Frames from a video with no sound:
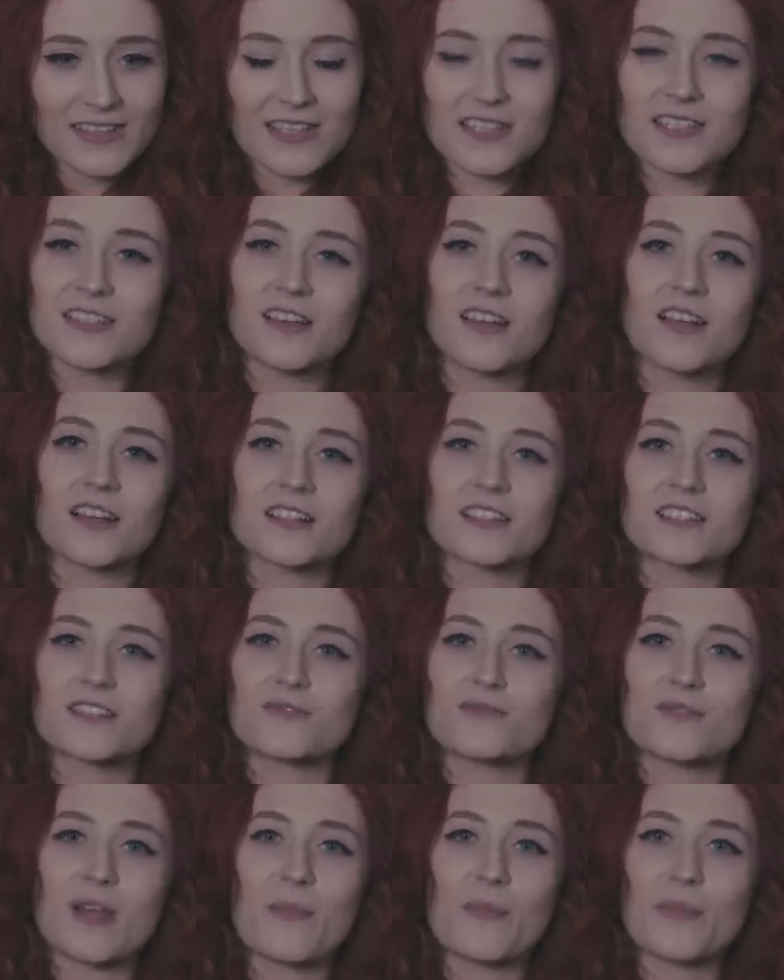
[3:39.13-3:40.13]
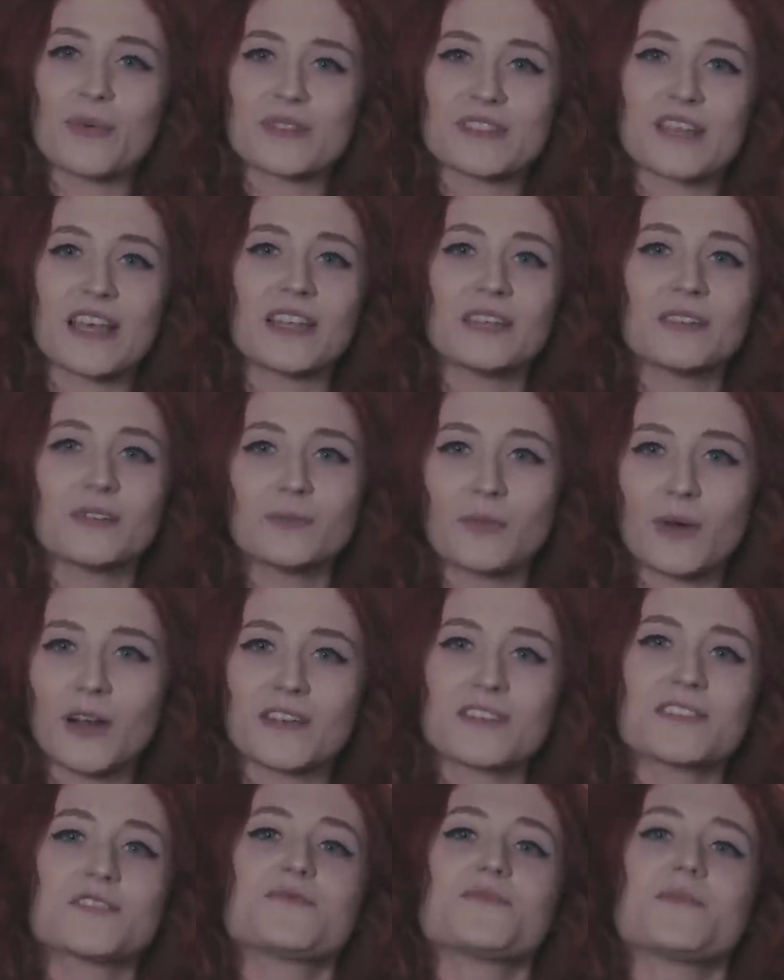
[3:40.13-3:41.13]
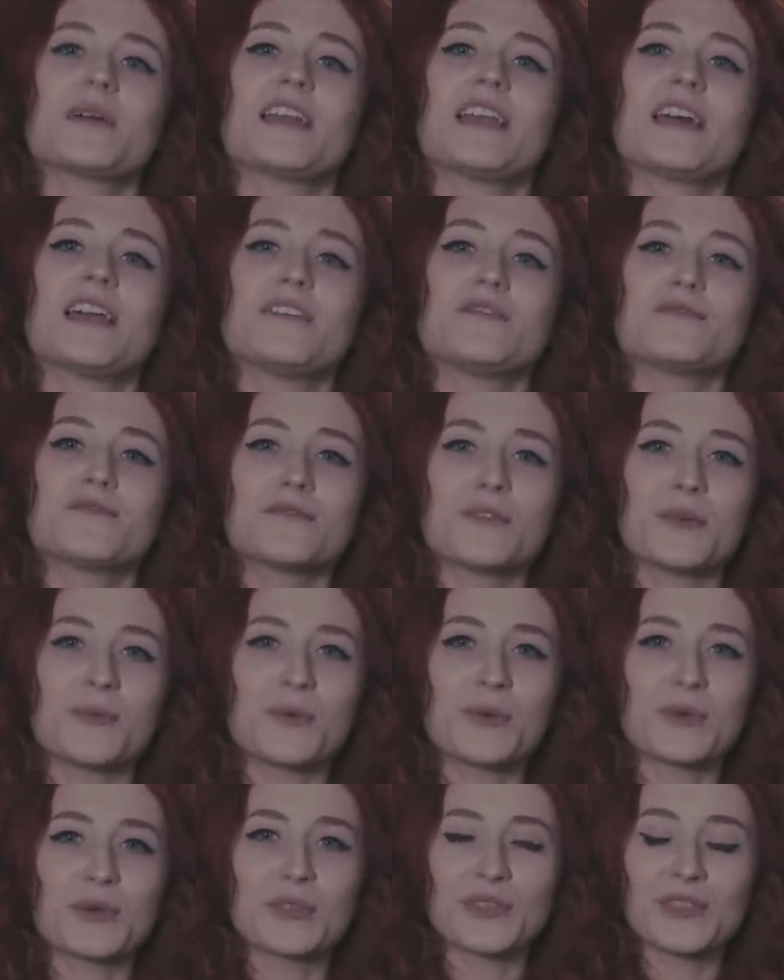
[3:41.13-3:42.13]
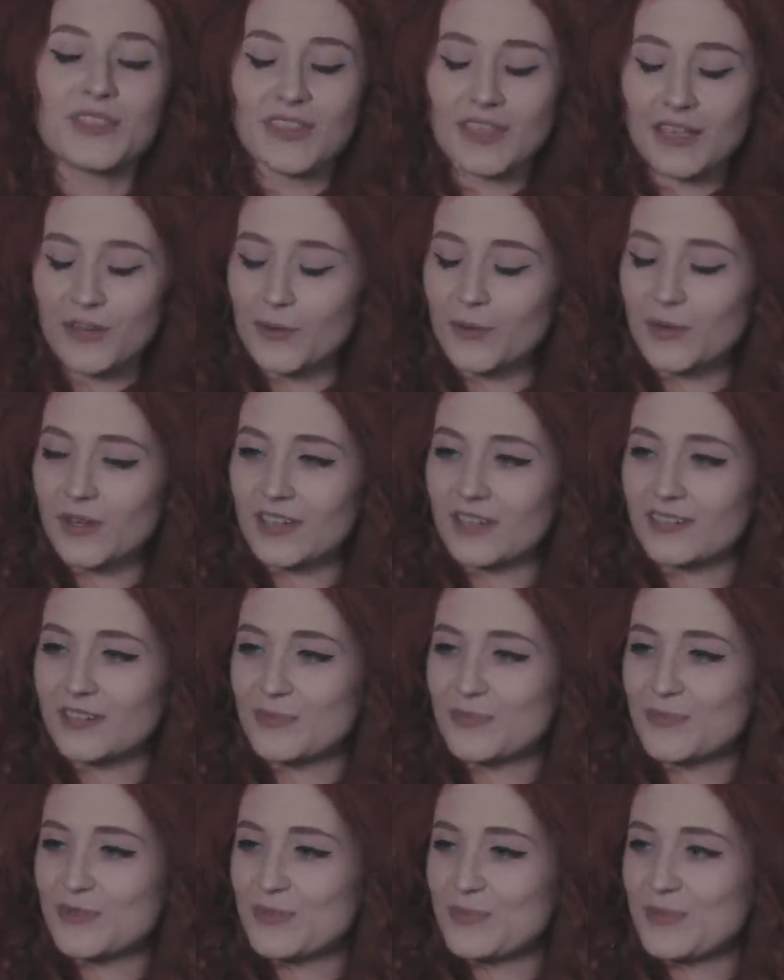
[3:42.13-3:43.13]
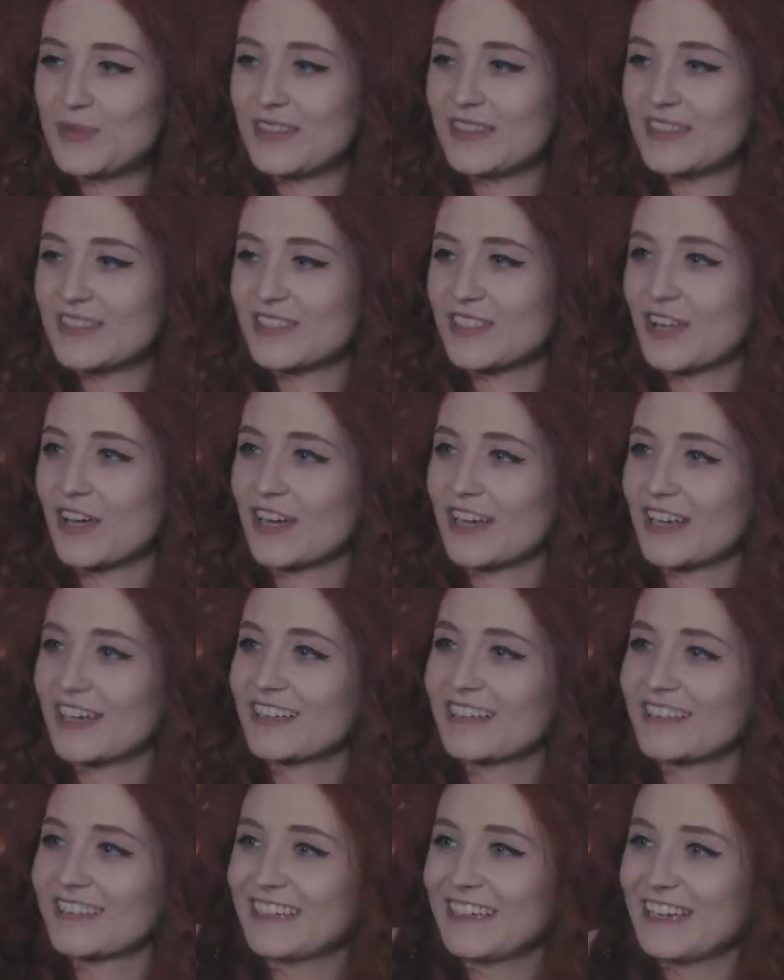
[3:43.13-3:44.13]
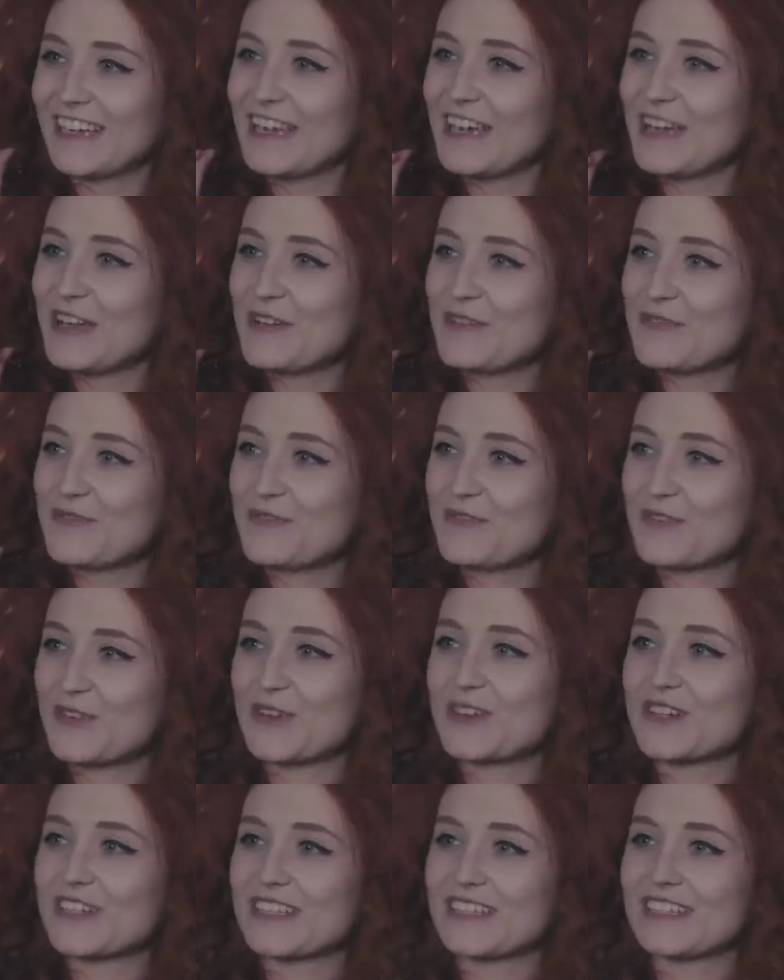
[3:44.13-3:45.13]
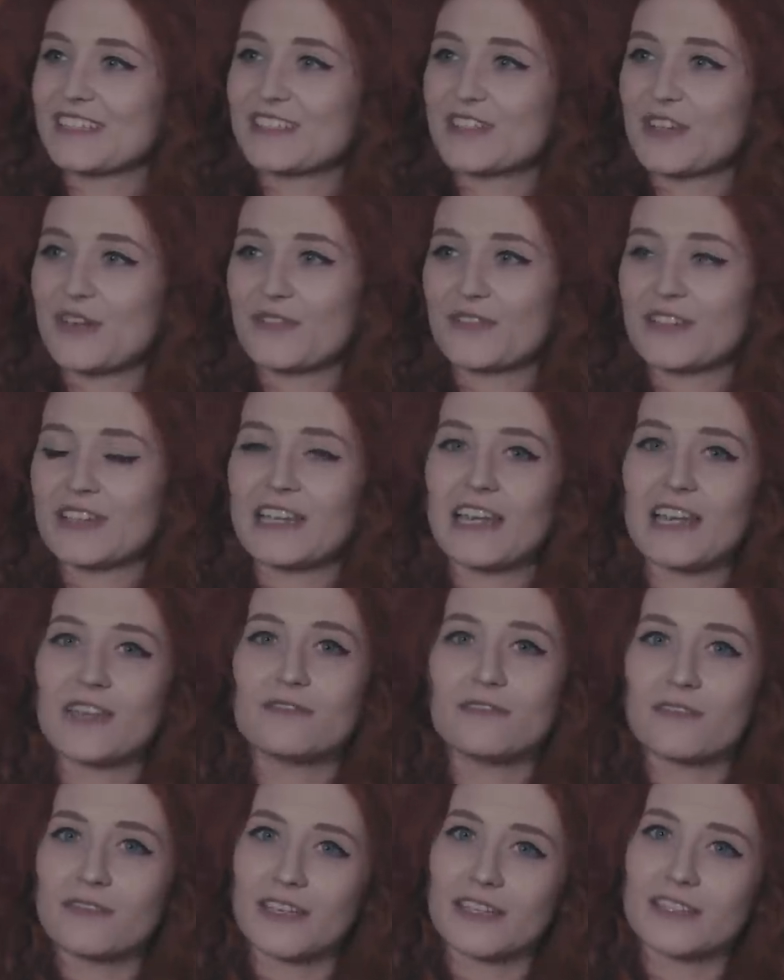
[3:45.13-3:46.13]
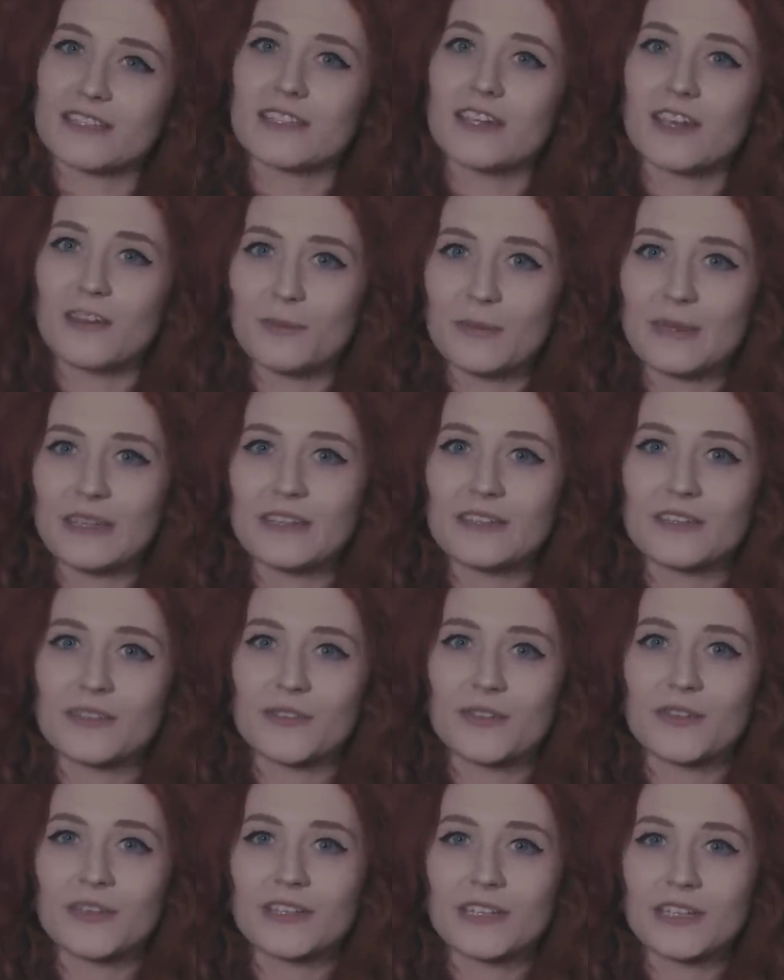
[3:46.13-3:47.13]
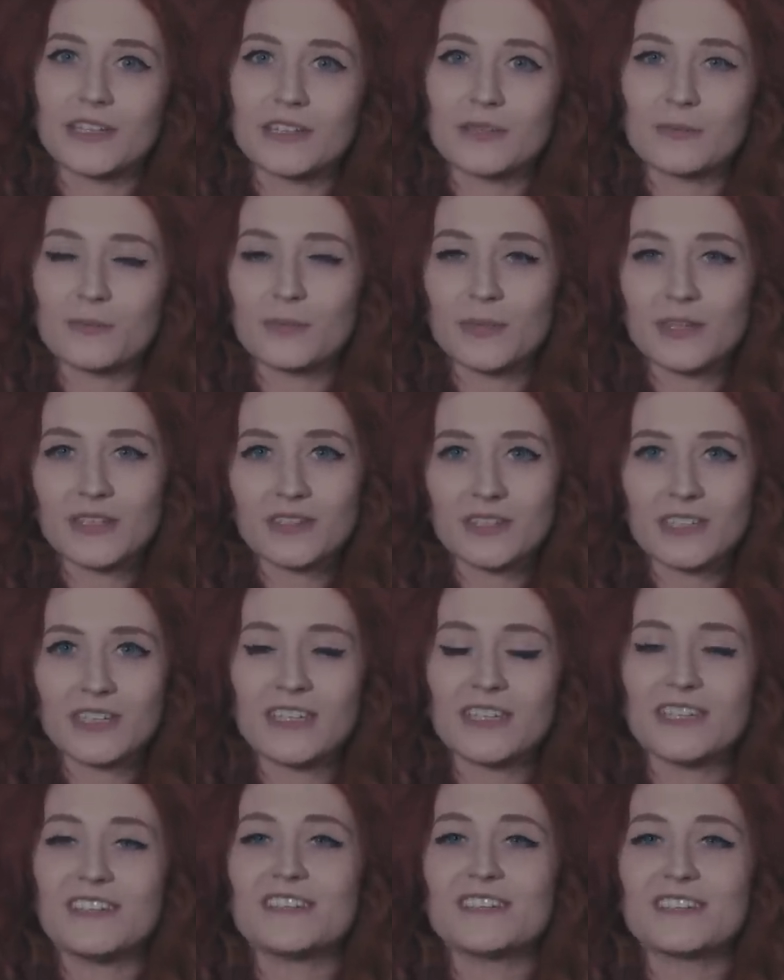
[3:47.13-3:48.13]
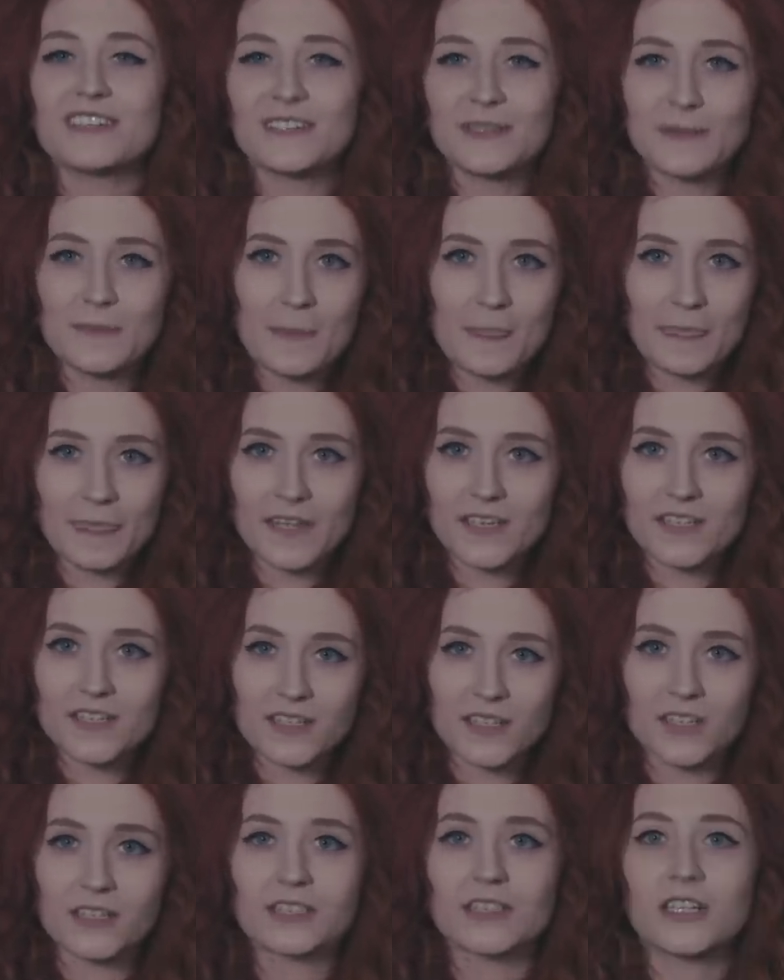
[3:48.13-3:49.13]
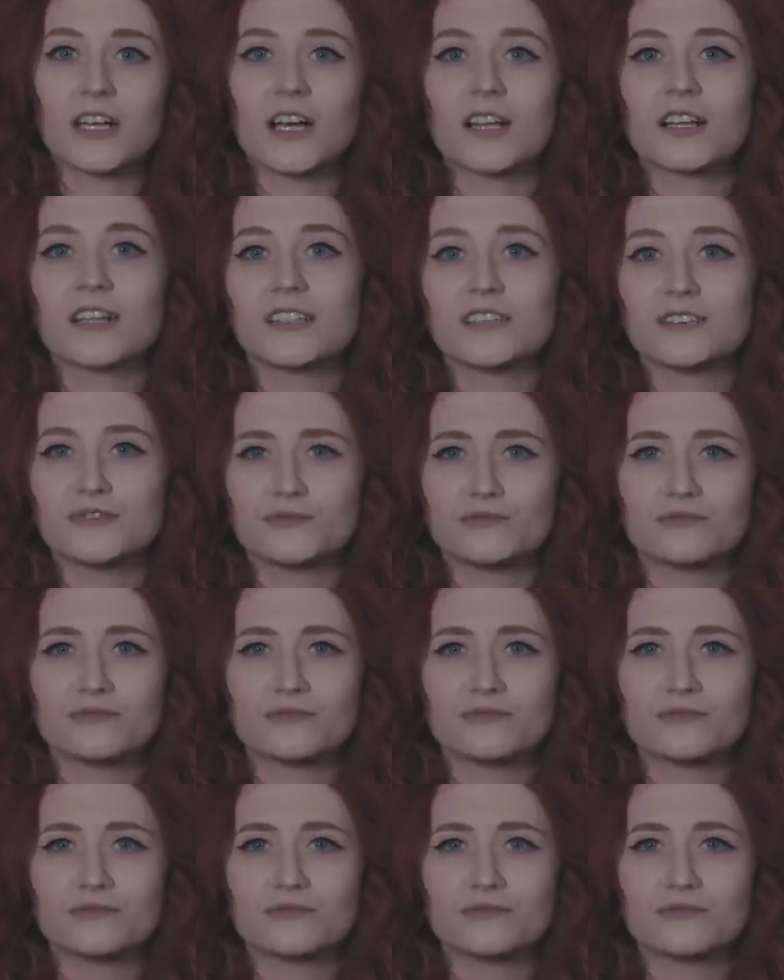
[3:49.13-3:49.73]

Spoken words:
the songs to represent parts of my life. I wanted them to be the sonic versions of the life events that I've been through, and let them be the keys to unlock